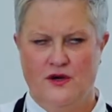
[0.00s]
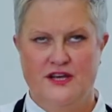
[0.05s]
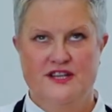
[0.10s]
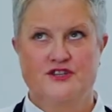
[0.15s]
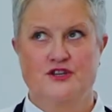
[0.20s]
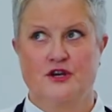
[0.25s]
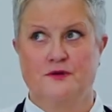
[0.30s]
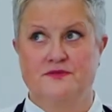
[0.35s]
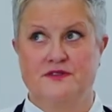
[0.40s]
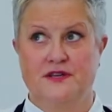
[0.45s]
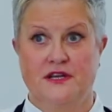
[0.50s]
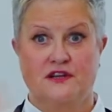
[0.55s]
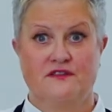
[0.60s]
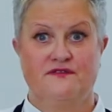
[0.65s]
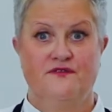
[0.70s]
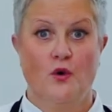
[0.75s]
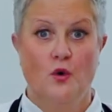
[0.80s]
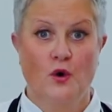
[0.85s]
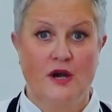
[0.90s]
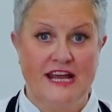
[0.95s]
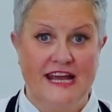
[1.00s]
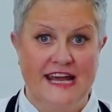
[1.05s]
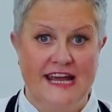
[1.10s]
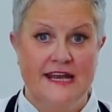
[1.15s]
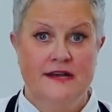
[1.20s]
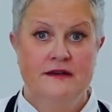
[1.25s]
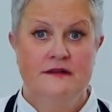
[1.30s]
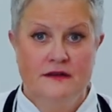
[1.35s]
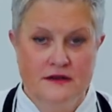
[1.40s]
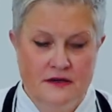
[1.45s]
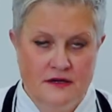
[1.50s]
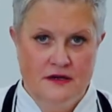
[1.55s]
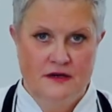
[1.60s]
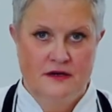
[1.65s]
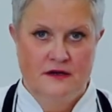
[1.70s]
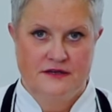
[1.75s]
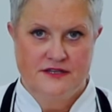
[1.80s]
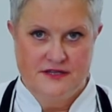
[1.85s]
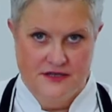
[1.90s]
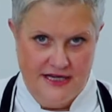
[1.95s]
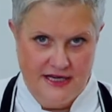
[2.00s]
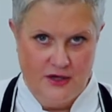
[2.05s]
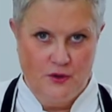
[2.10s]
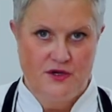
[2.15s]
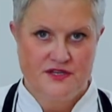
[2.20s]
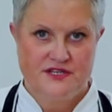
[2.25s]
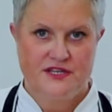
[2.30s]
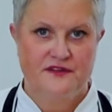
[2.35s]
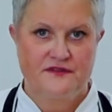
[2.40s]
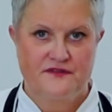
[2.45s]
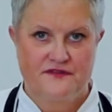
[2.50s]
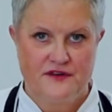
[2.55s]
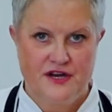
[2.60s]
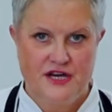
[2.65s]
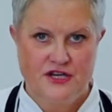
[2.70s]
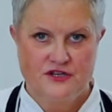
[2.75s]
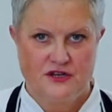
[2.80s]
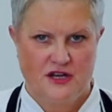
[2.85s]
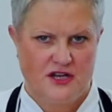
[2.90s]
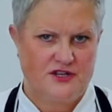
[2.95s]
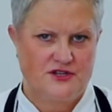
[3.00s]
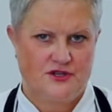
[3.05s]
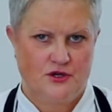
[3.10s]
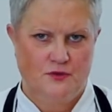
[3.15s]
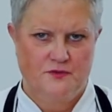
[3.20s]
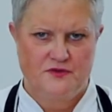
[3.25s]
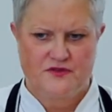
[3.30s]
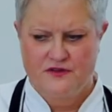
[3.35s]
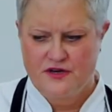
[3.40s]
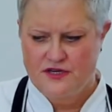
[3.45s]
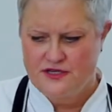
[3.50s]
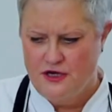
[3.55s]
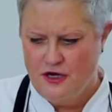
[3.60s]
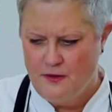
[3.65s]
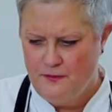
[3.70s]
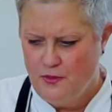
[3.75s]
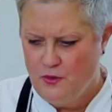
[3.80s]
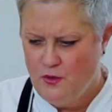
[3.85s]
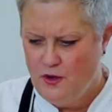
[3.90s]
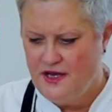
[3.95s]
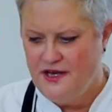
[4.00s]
It stops things falling in to liquids in the fridge, like soups, for example.